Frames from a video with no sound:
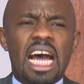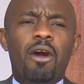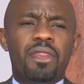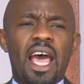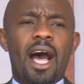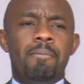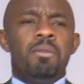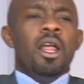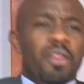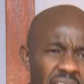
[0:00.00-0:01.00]
down there.
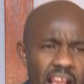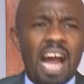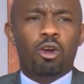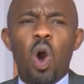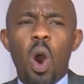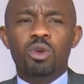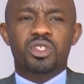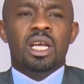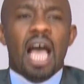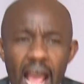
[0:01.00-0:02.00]
They
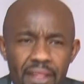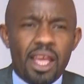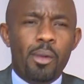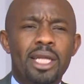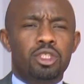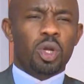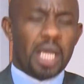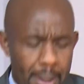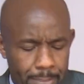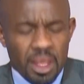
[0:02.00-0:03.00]
arose and they went to
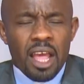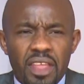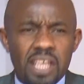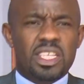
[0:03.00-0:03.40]
him. They